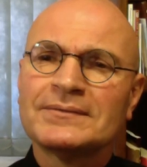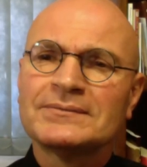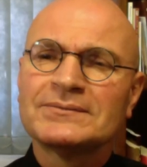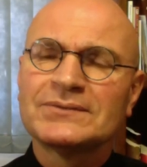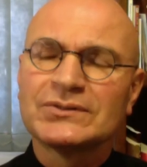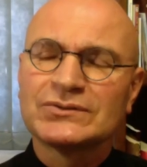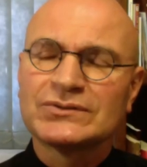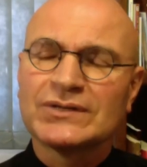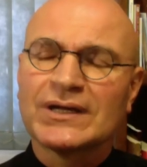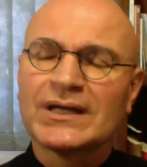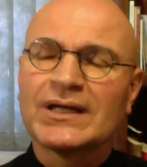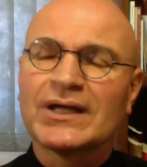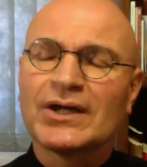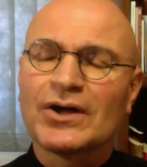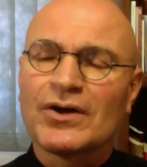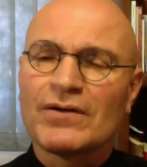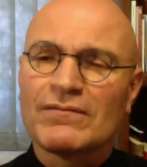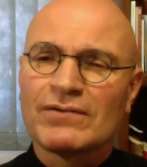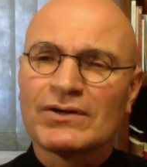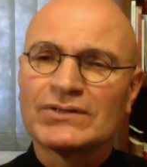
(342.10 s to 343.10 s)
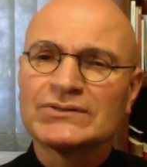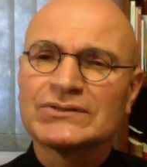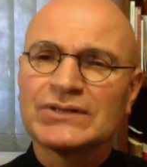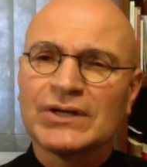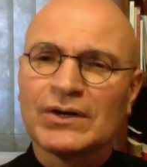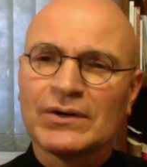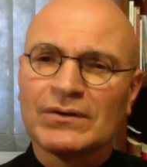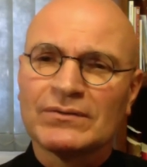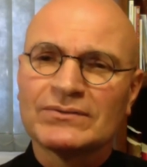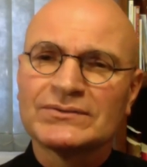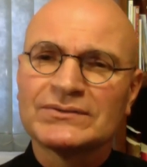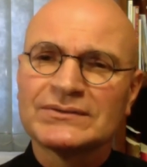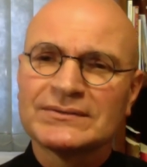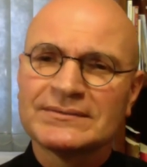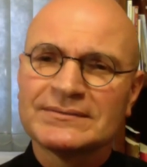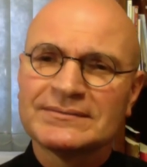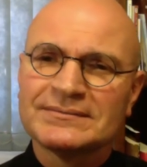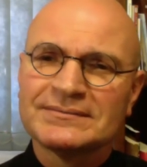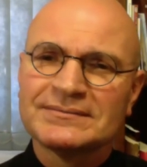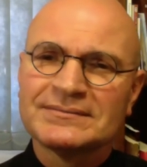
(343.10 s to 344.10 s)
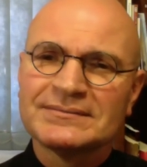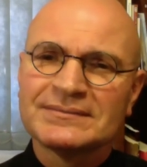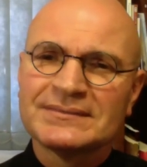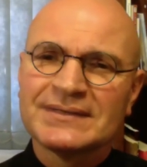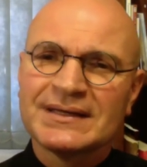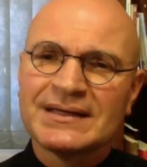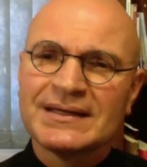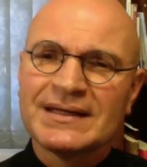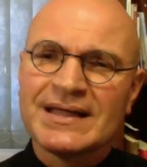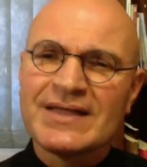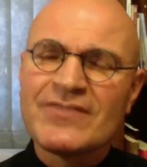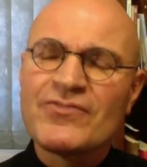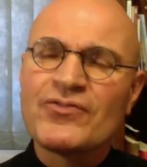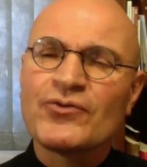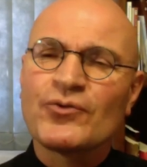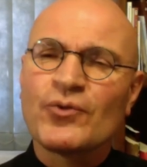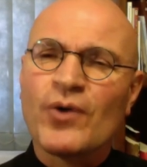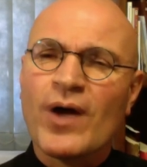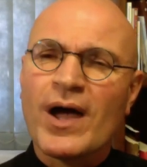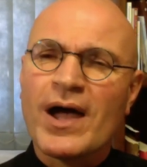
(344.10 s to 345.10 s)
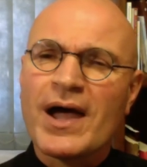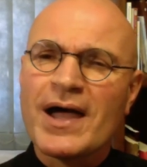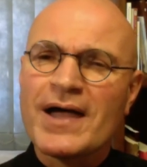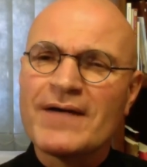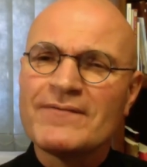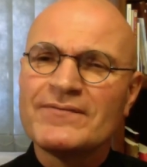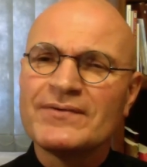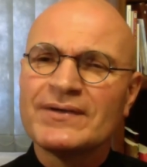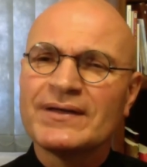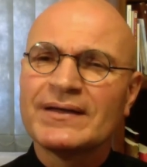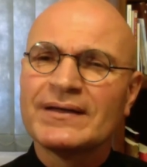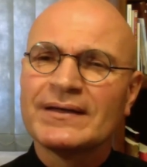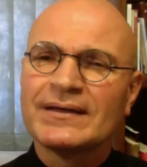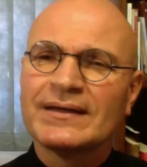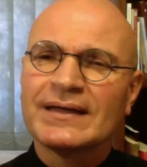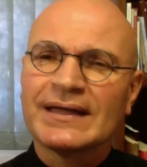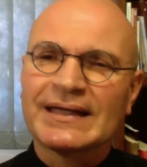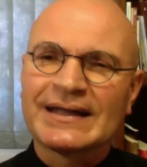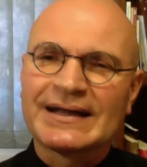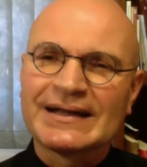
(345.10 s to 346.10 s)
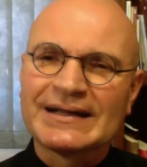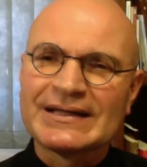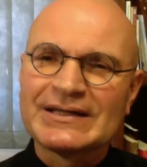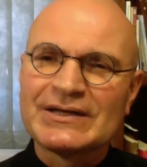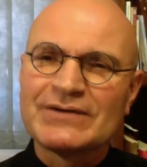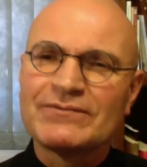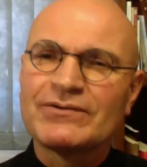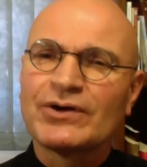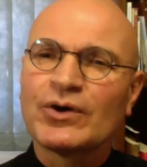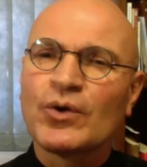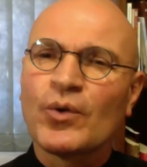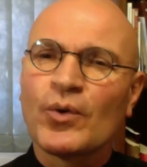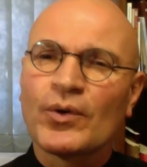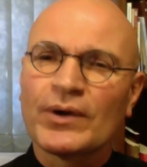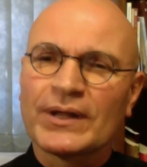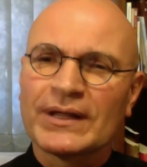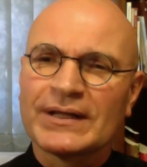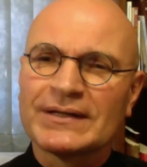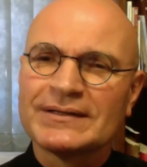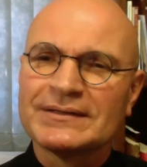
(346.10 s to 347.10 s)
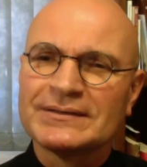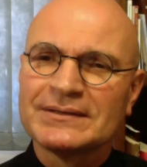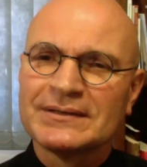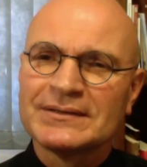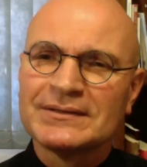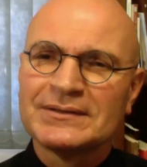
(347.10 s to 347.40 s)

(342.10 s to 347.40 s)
to take care of ourselves and thrive and live according